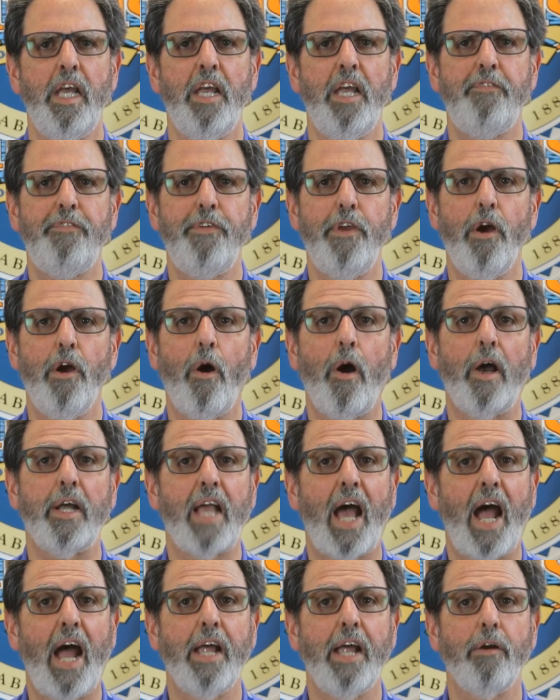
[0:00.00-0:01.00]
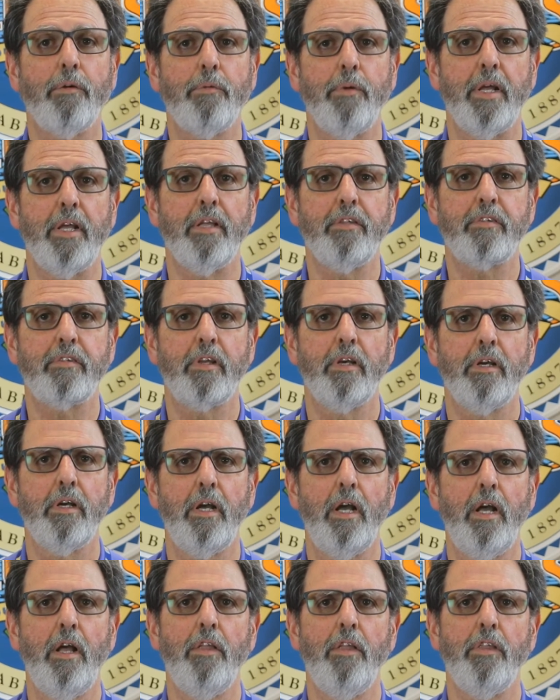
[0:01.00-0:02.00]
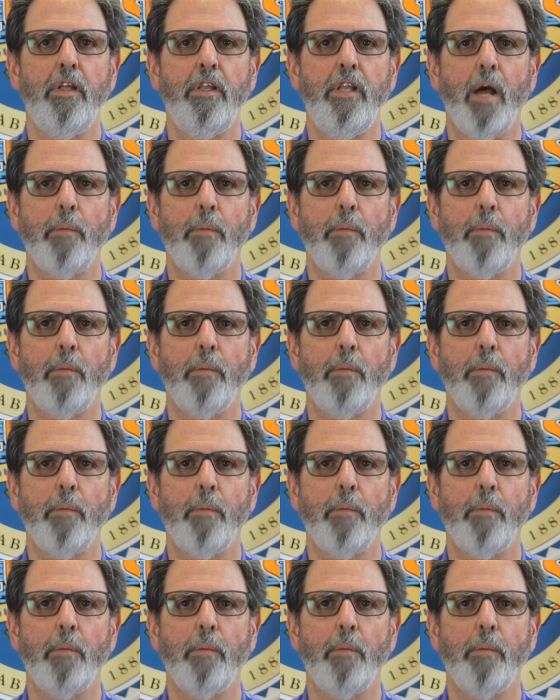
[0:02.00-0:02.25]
If you are at higher risk, the